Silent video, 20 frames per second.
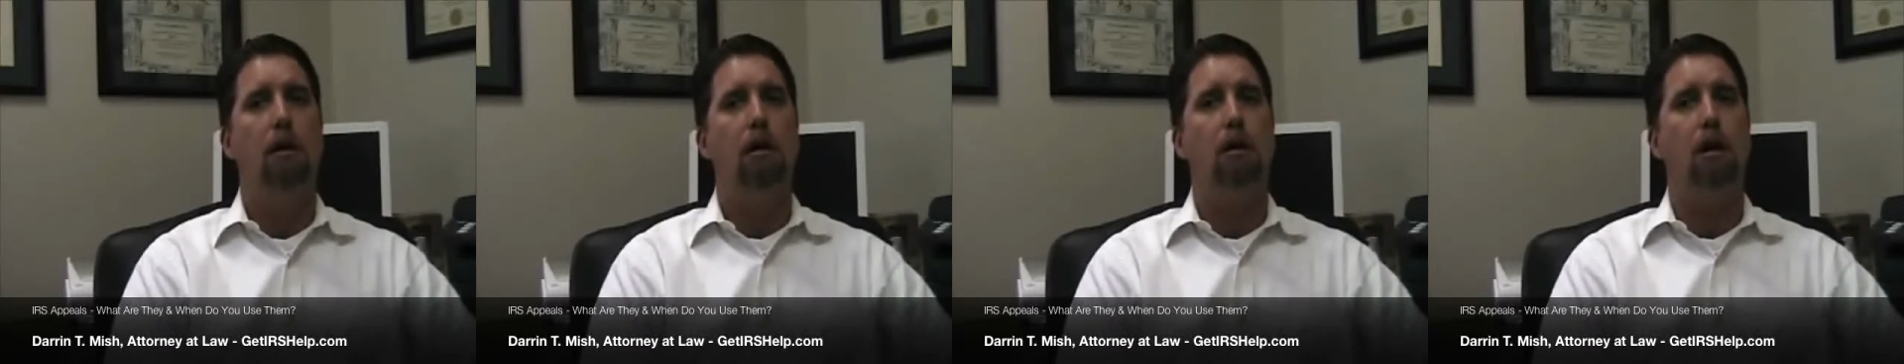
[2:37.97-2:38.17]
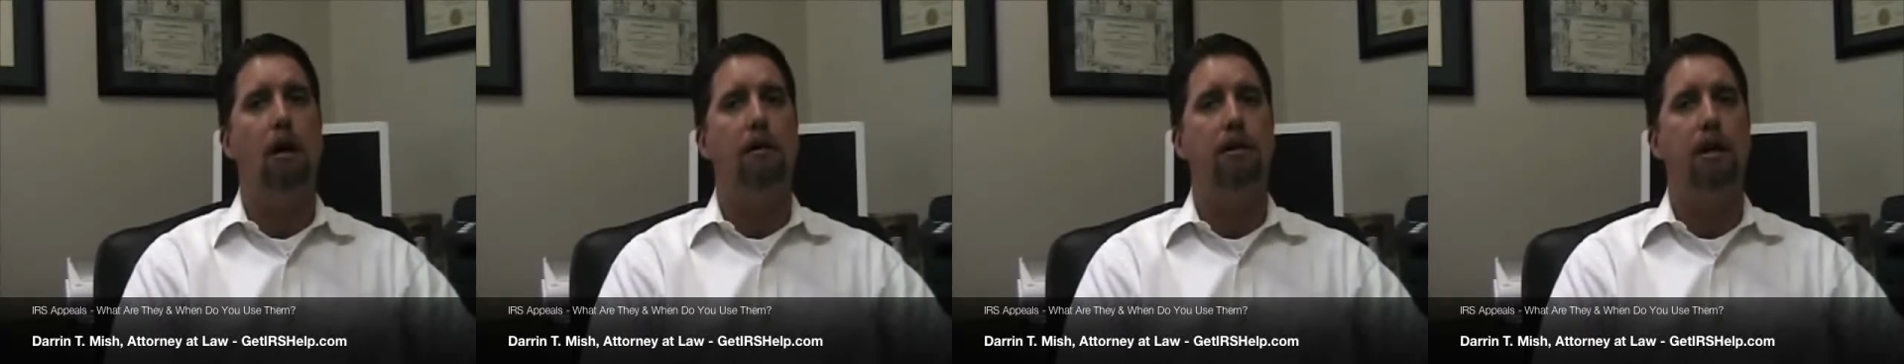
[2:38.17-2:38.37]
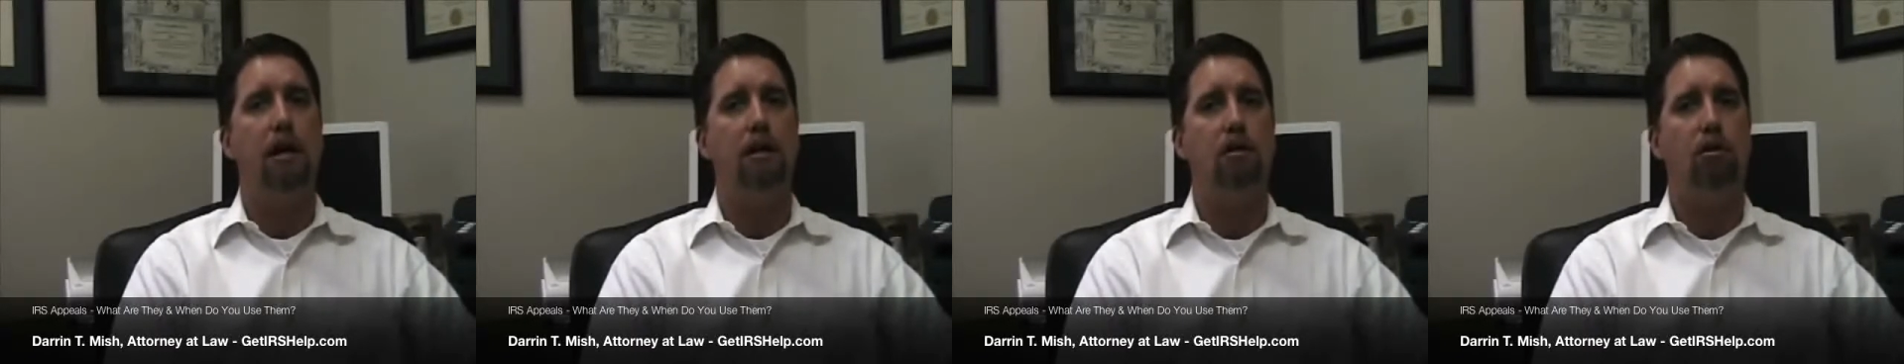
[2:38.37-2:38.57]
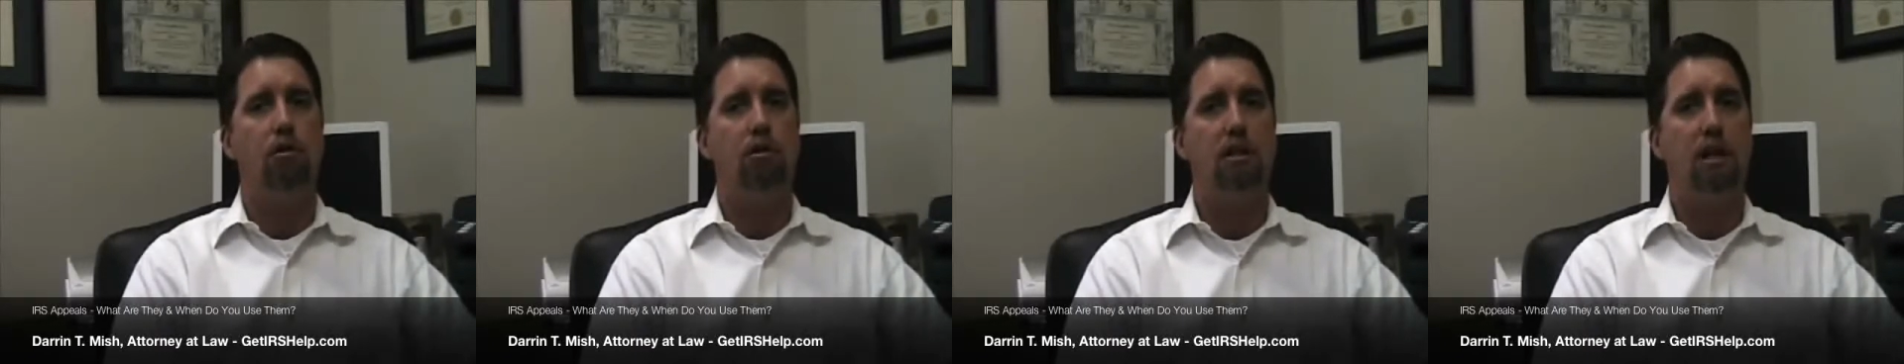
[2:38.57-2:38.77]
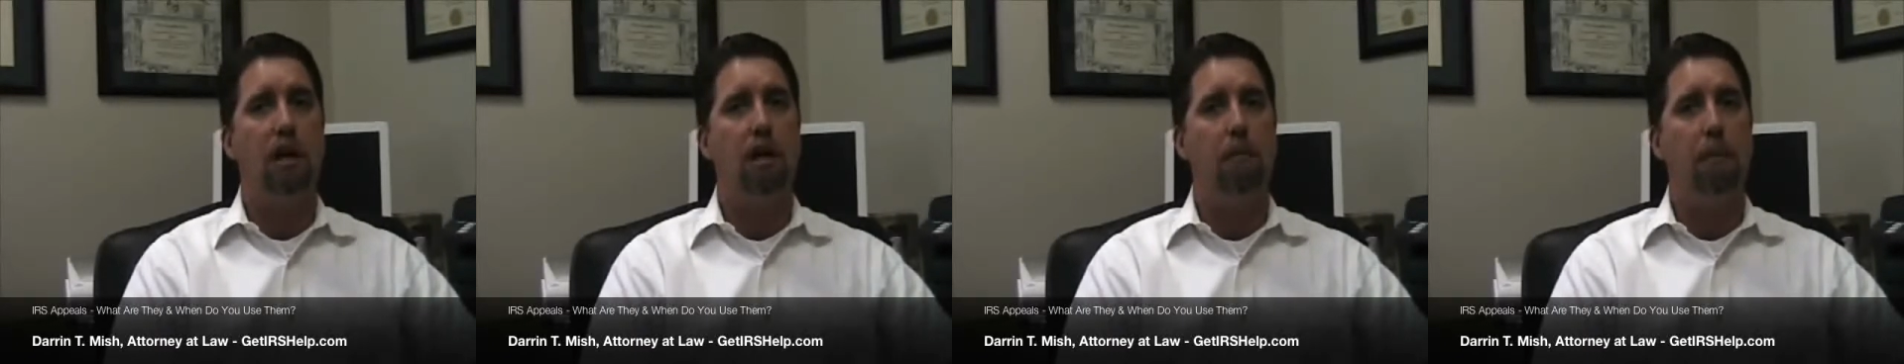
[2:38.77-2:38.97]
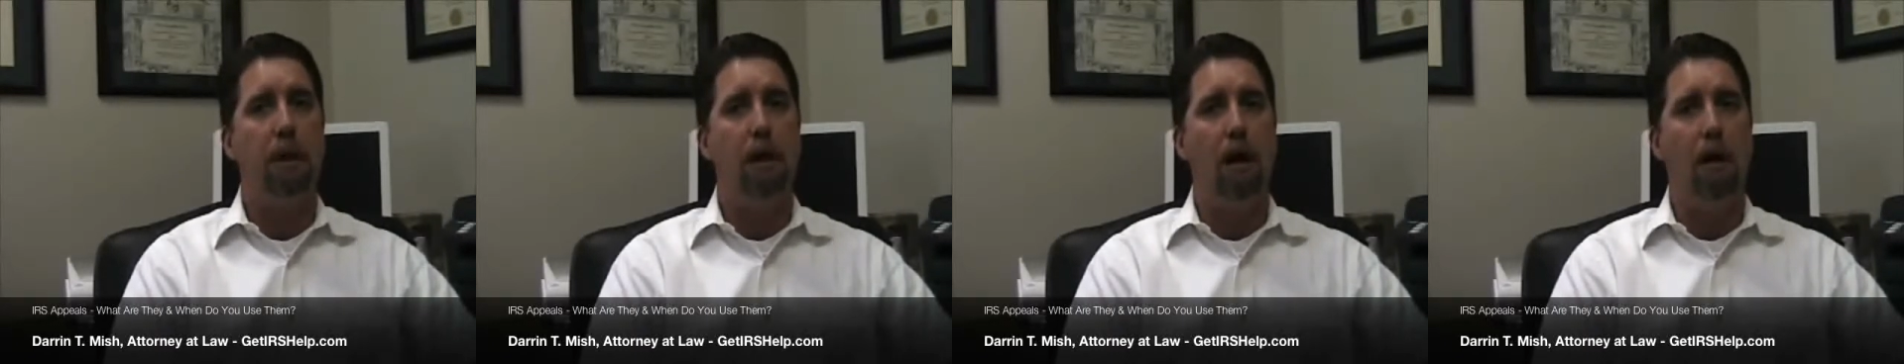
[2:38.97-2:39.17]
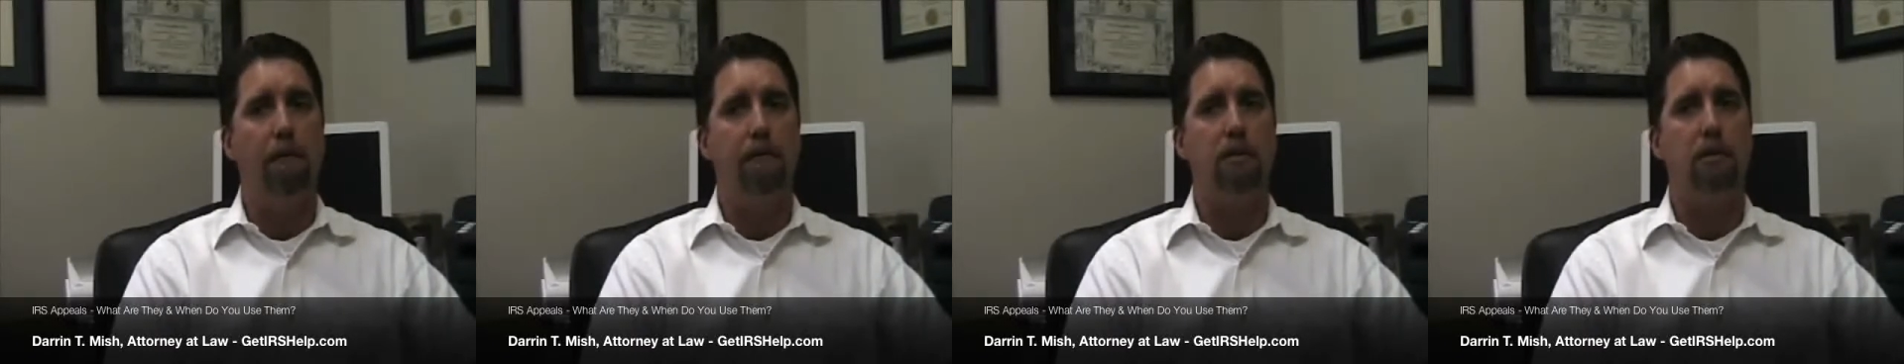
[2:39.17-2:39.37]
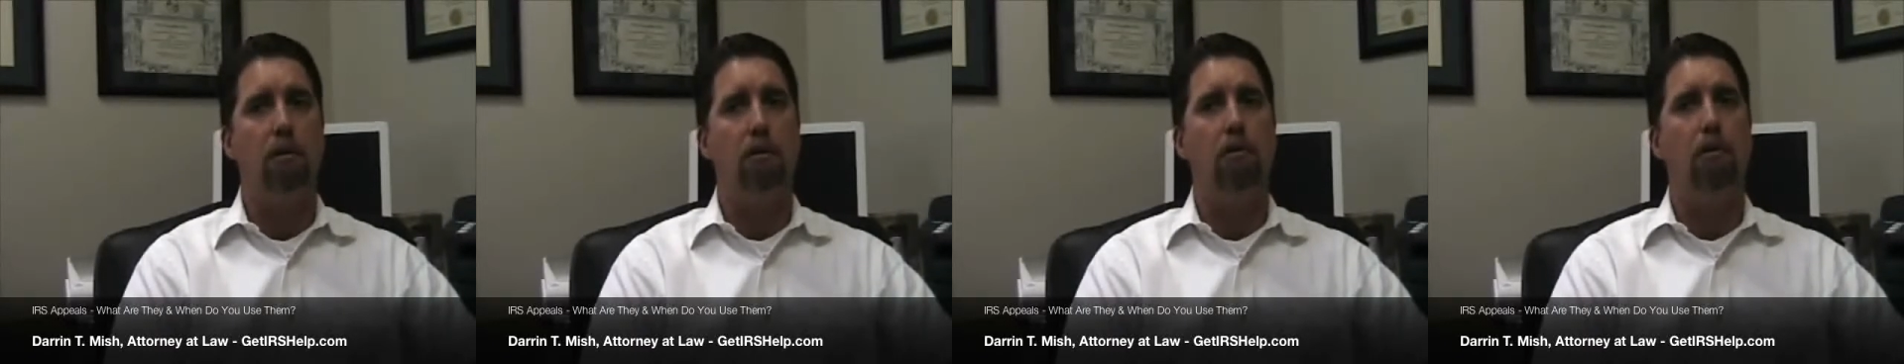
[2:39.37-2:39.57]
Contact your settlement
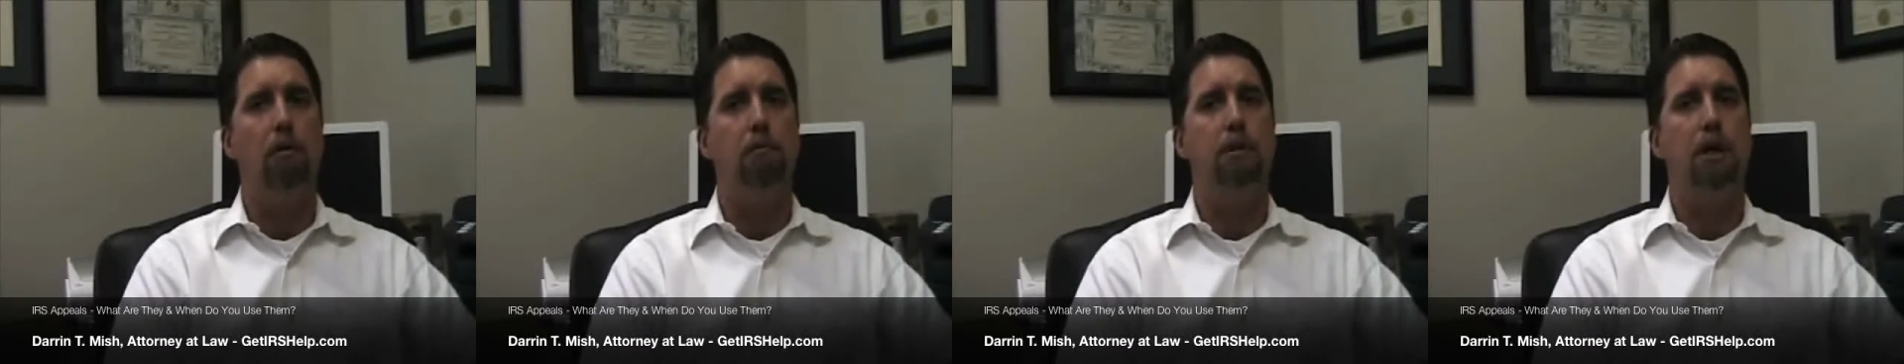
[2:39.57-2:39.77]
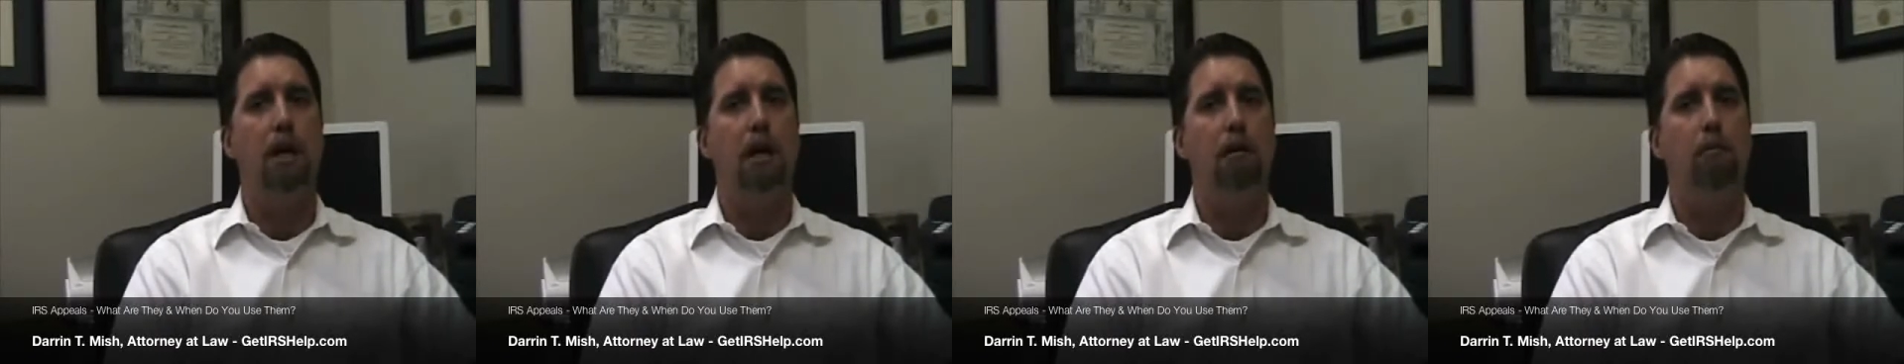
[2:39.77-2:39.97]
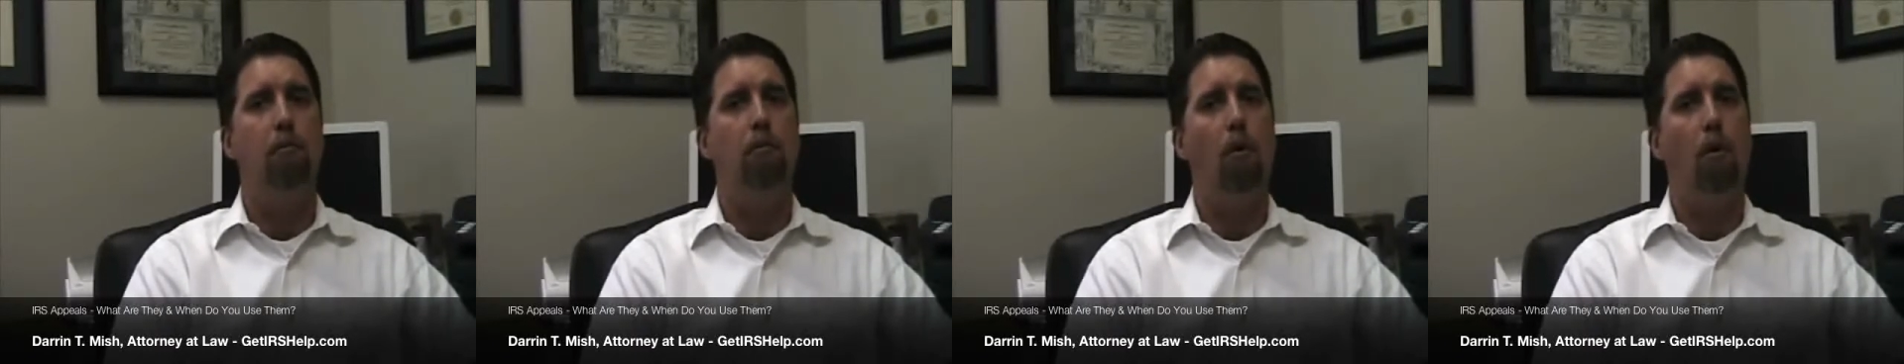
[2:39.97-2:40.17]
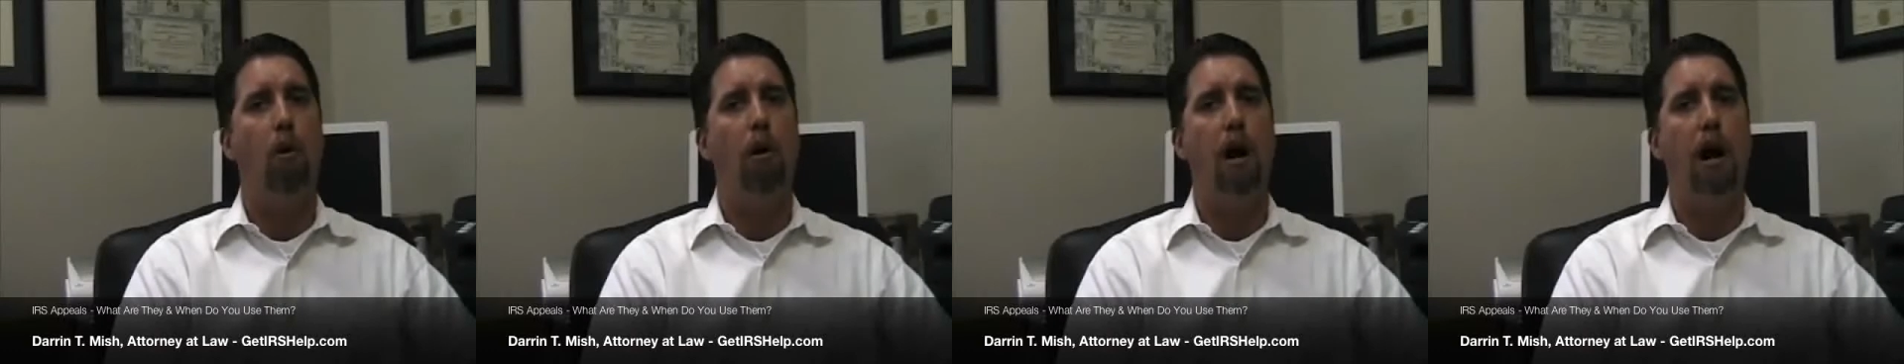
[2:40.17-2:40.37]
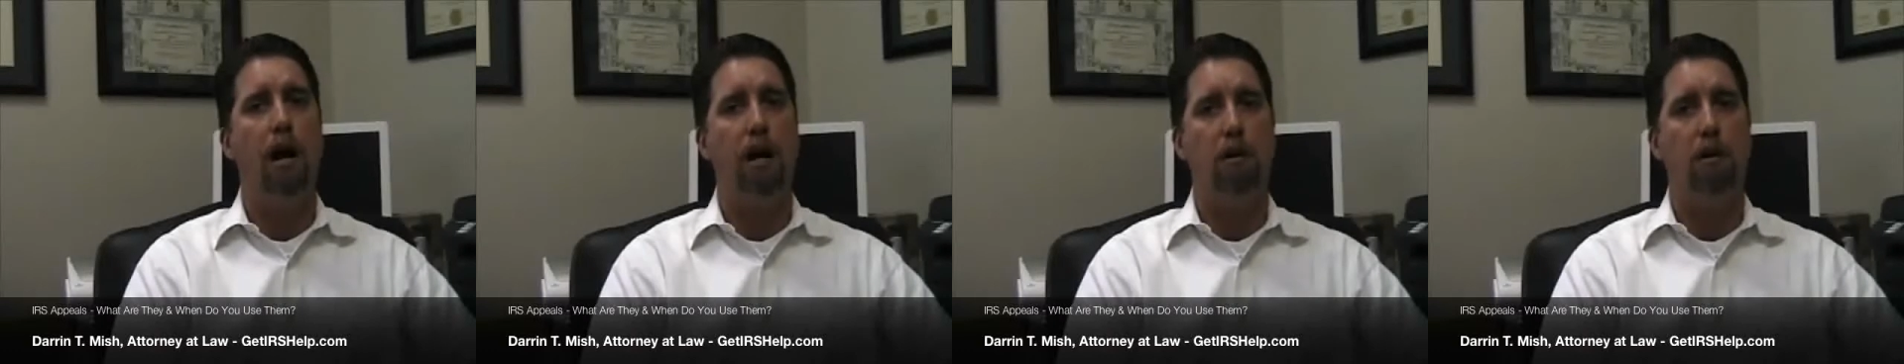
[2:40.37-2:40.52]
officer to obtain a more